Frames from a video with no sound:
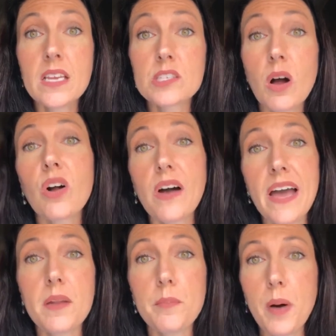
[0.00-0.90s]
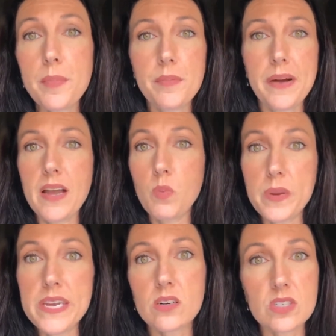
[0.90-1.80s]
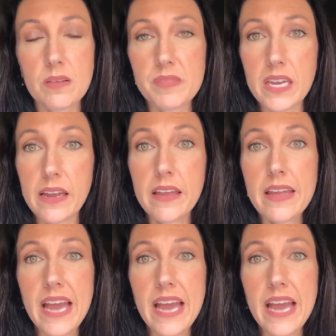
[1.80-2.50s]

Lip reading: So I'll go ahead and bump it by a week or something